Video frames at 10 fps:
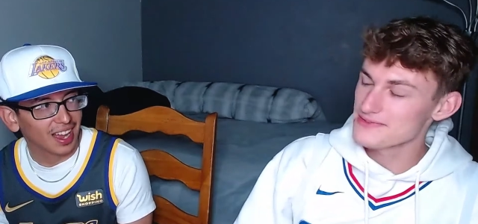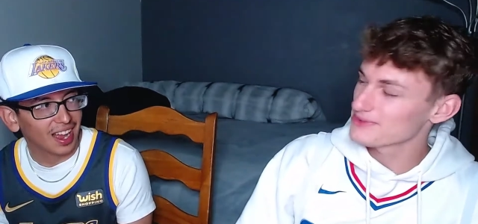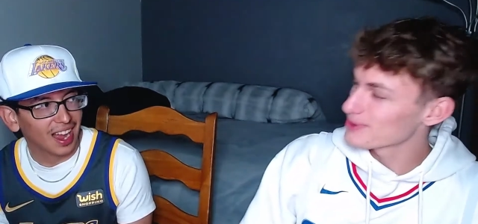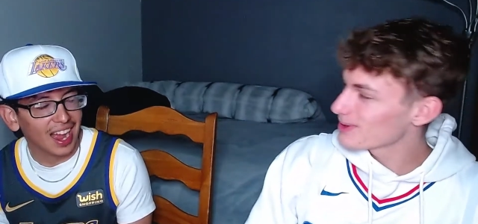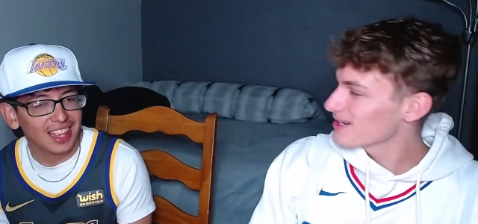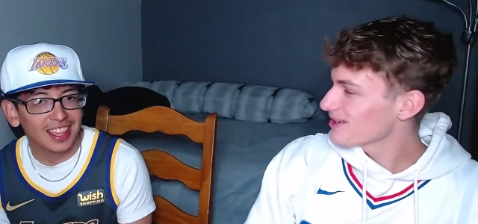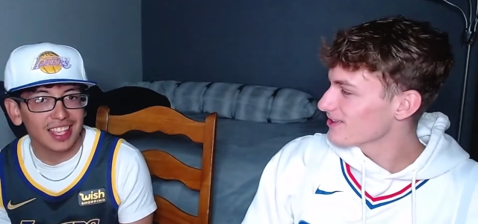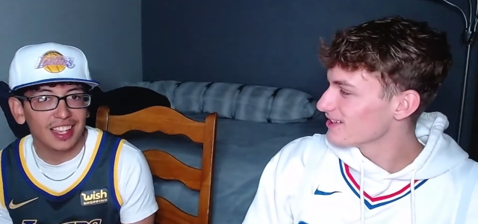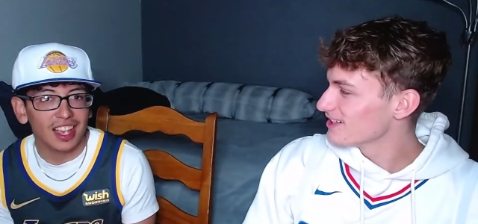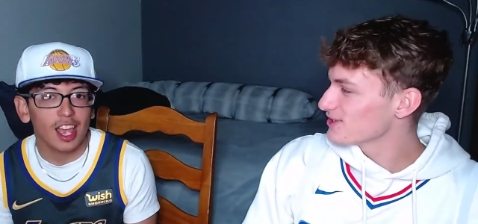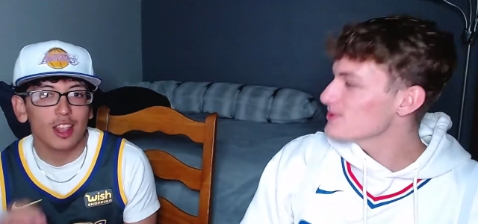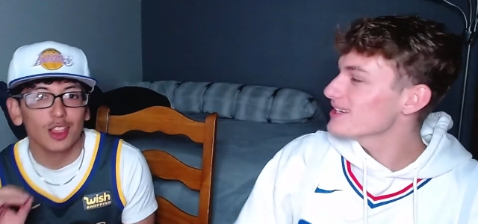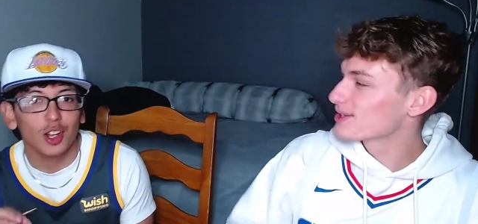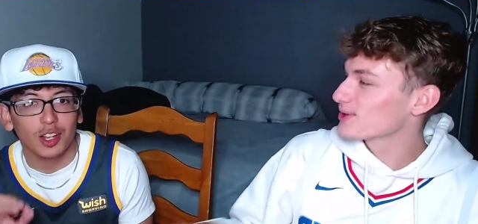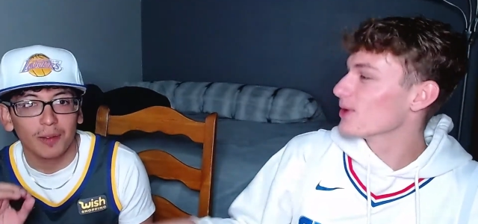Speaker 1: for real? I think you
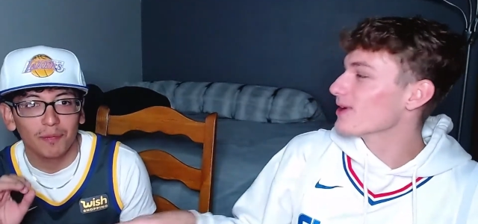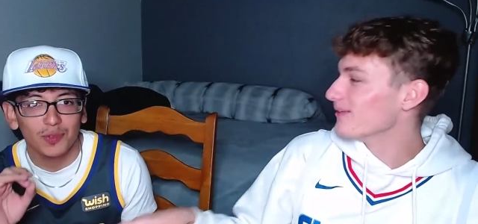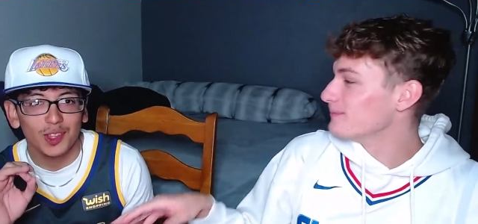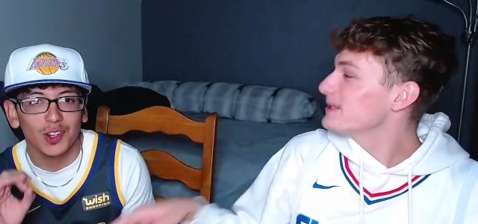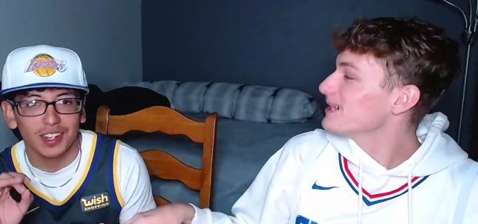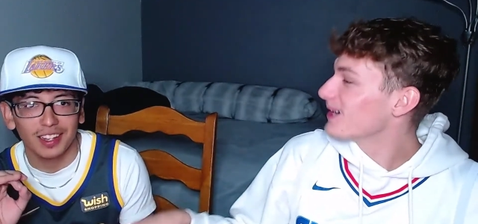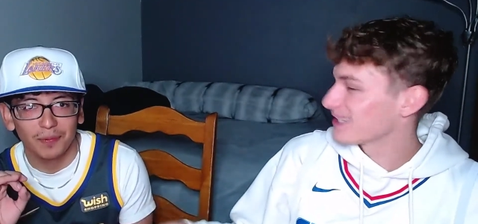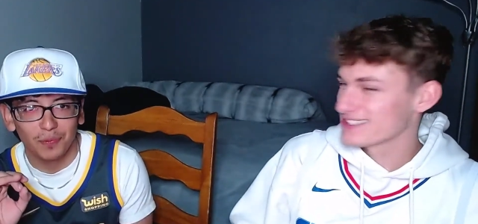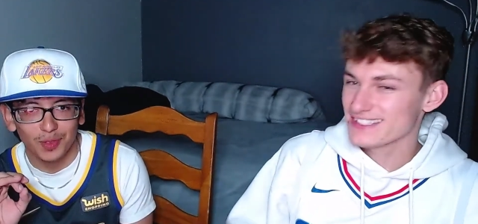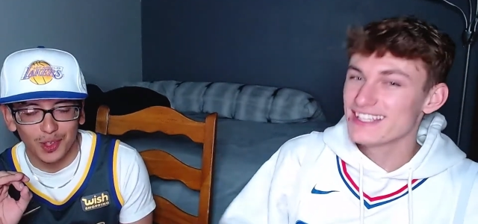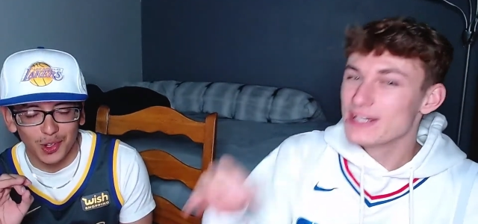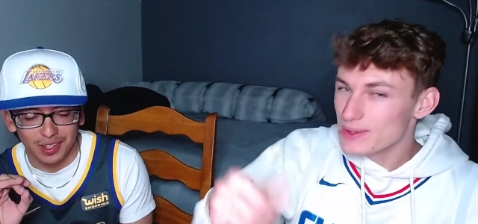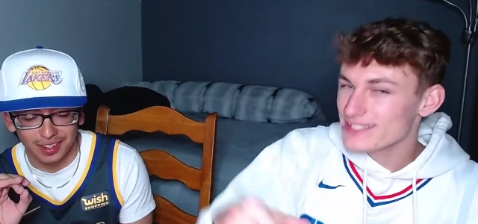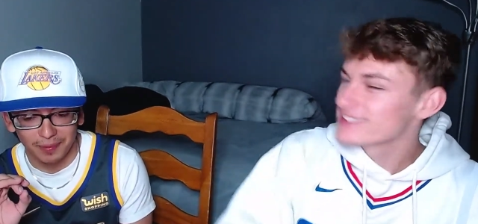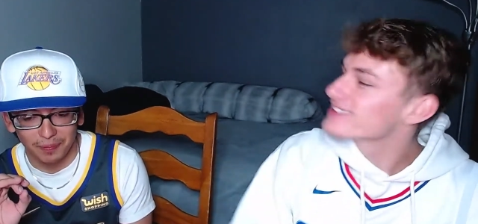need to grow up. Be honest.
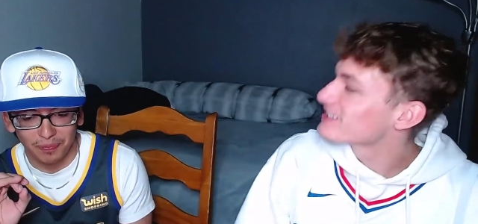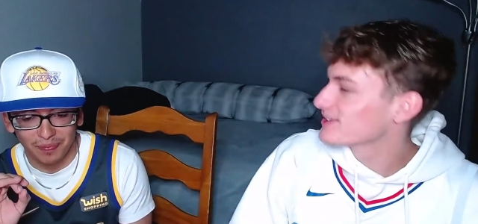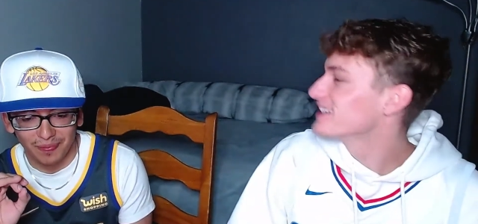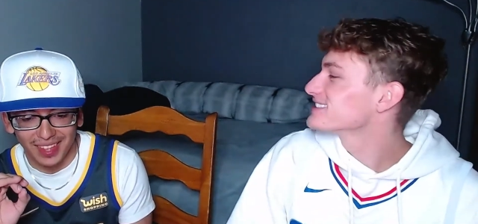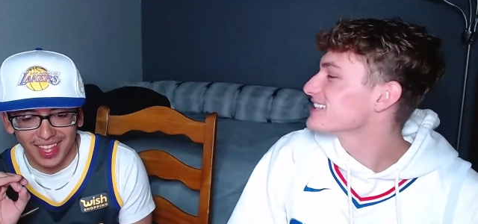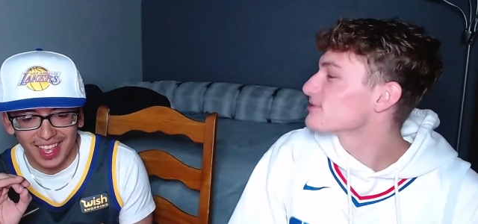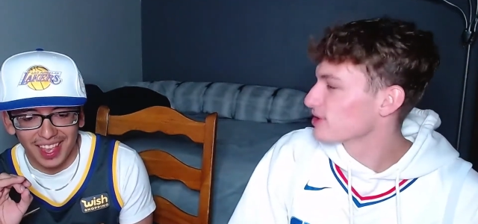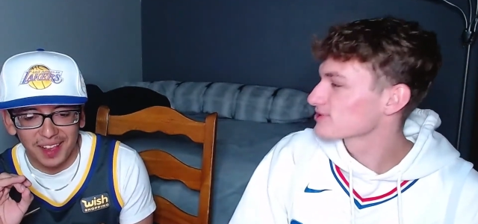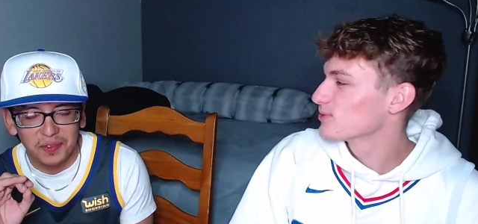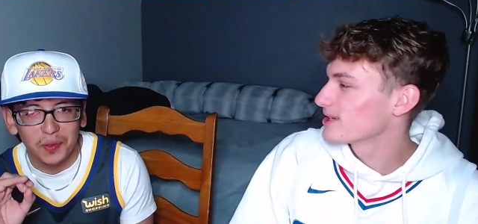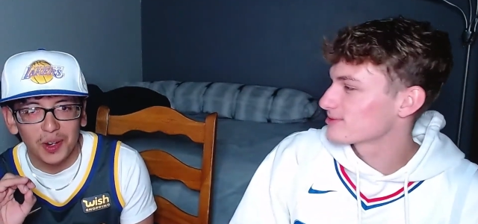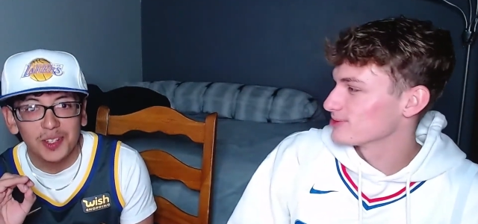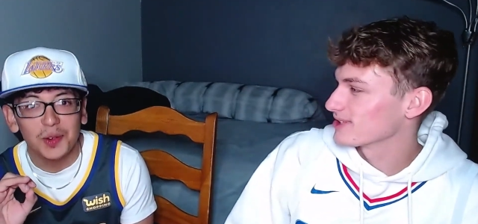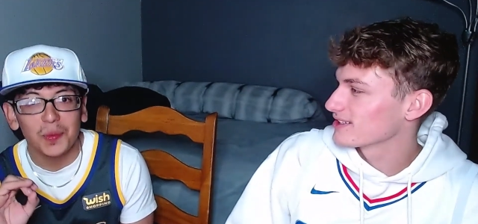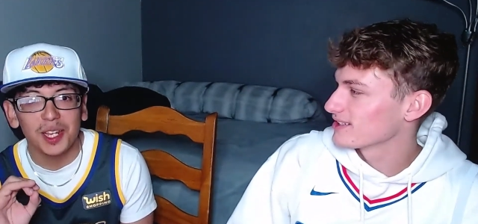Who is the 6th man? It's not Russell Westbrook.
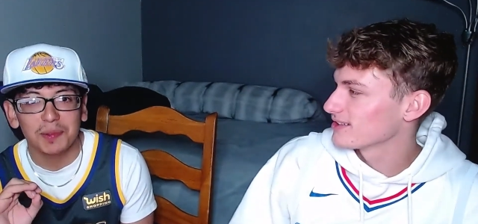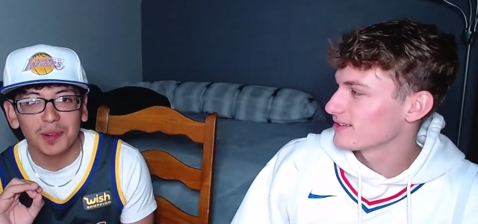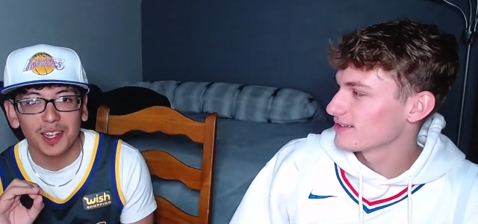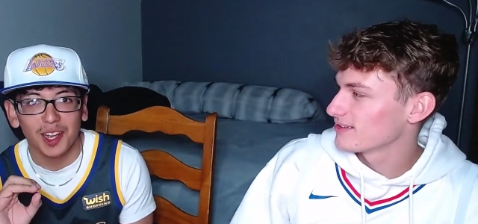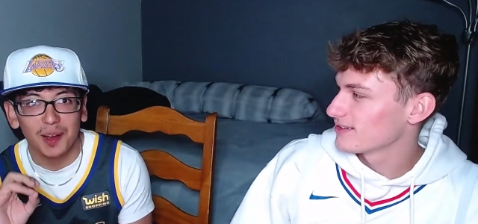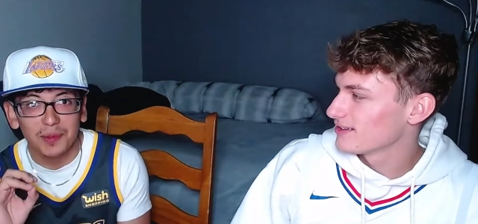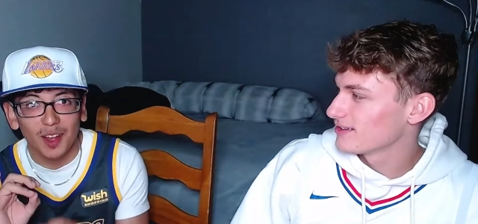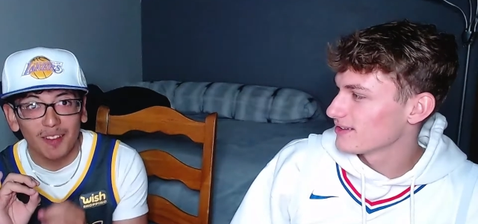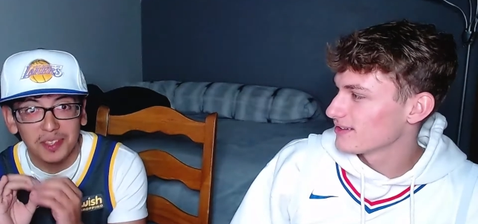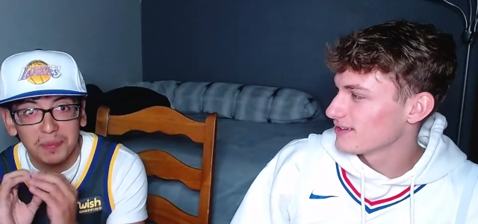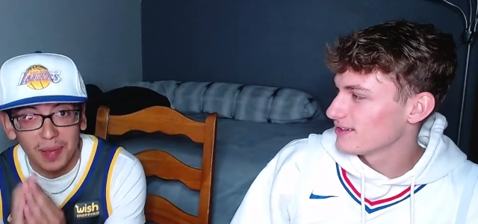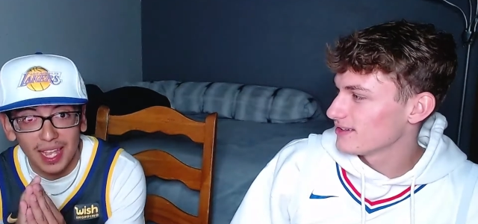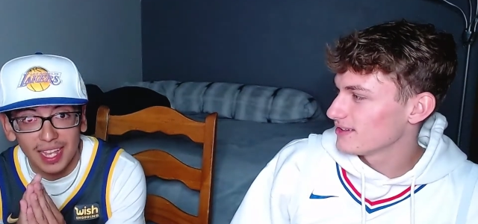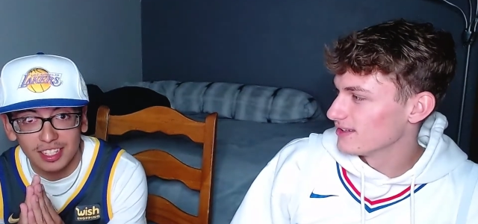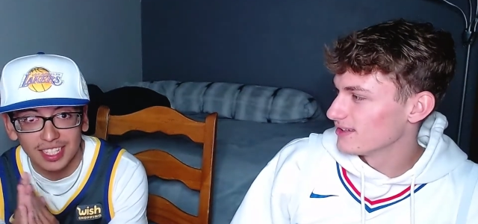Russell Westbrook comes off the
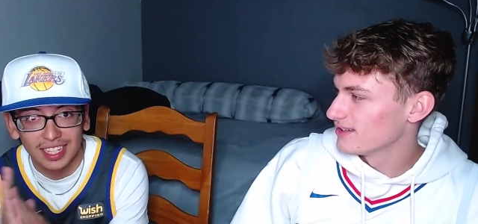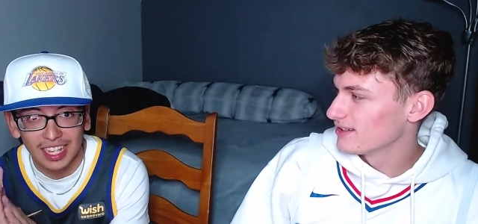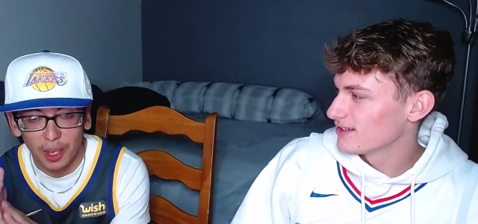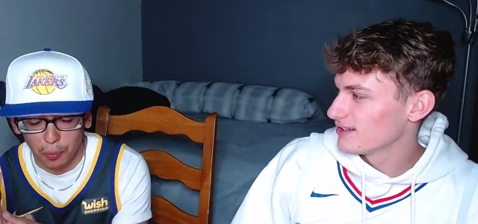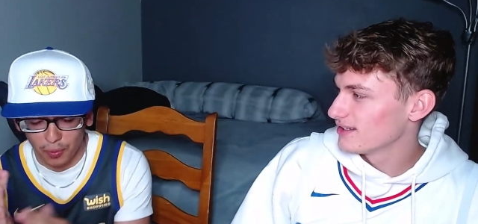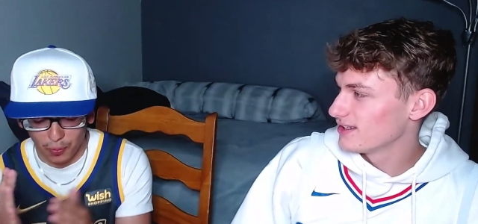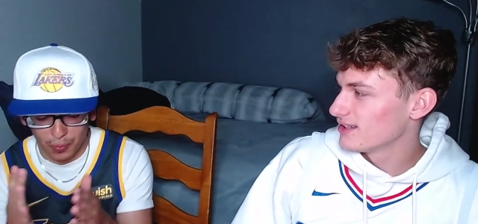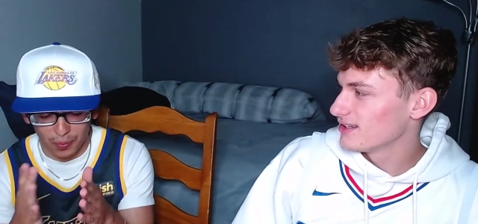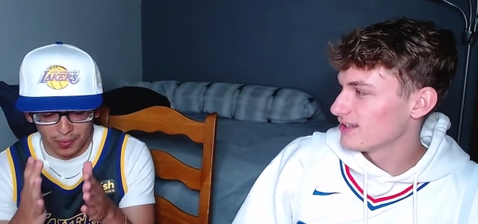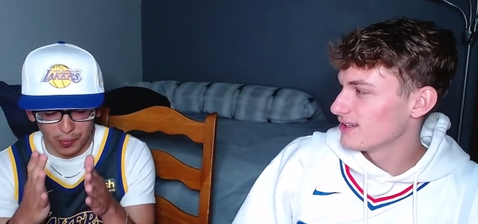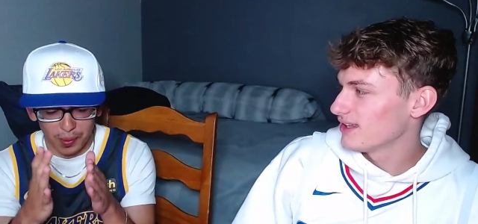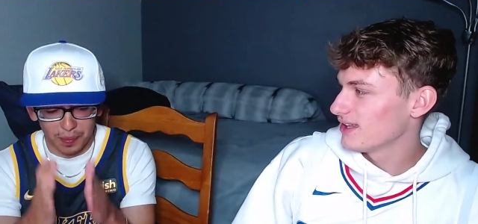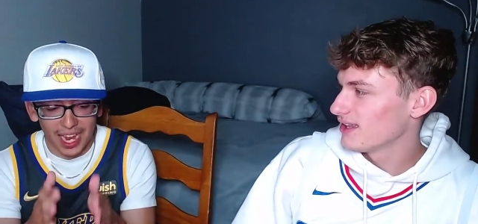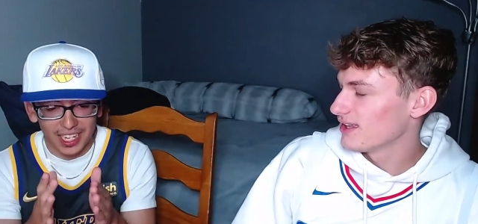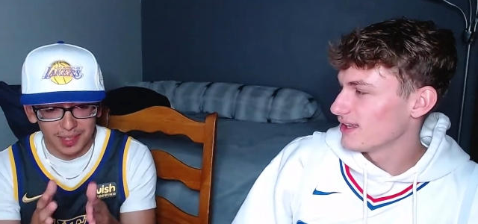bench. We're
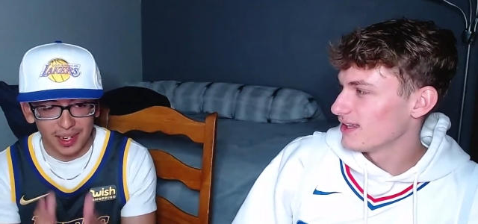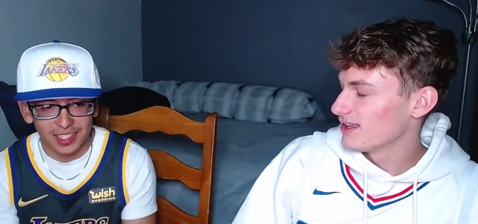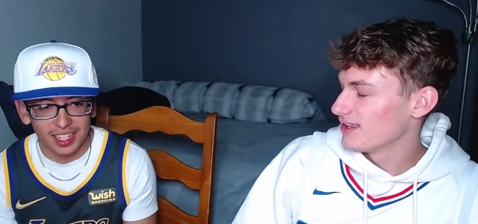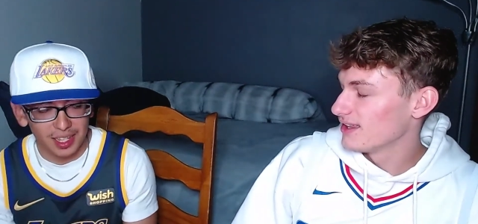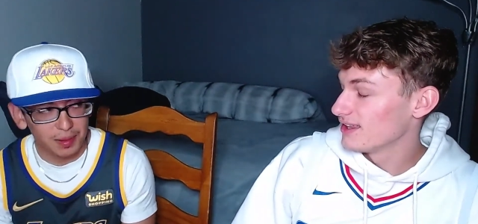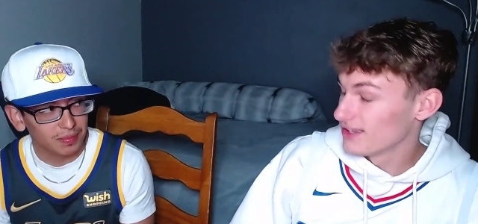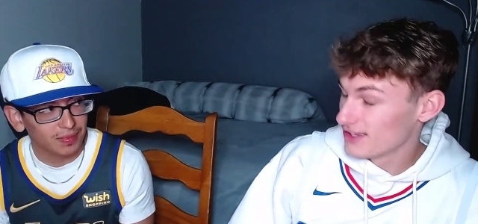maximizing him